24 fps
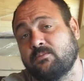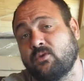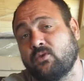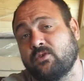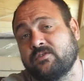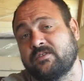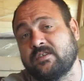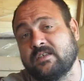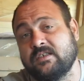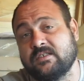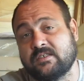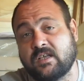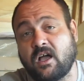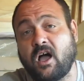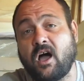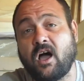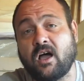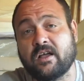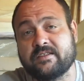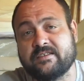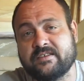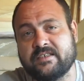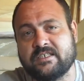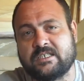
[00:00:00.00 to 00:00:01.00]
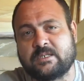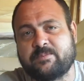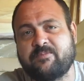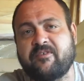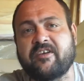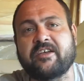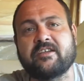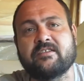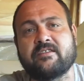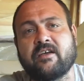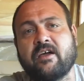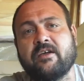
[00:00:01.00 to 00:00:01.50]
a Maltese hearty
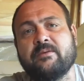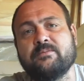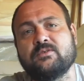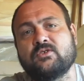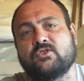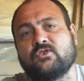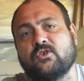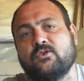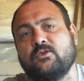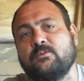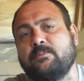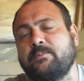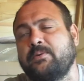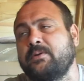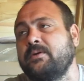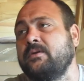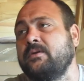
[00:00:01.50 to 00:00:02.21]
springtime soup.